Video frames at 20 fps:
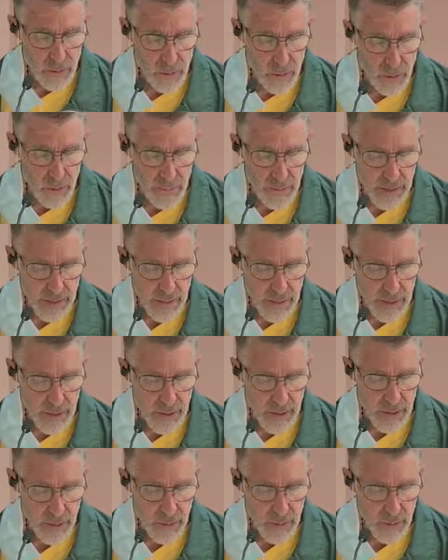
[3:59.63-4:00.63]
Lord of
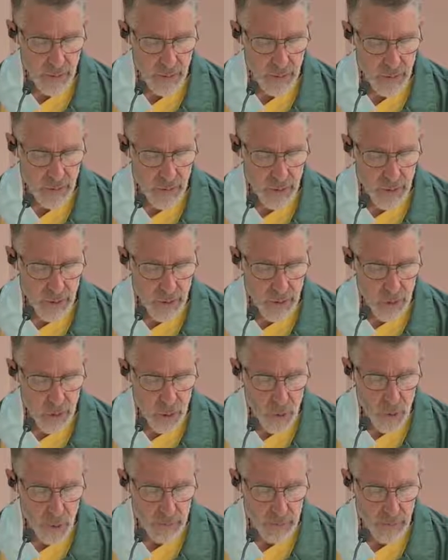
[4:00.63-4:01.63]
heaven and earth.
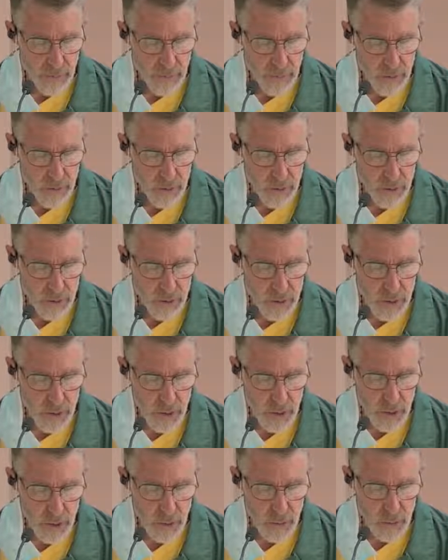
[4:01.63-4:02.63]
You have revealed to
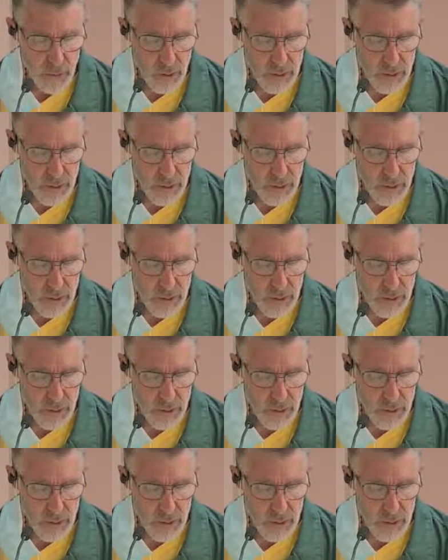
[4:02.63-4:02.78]
the little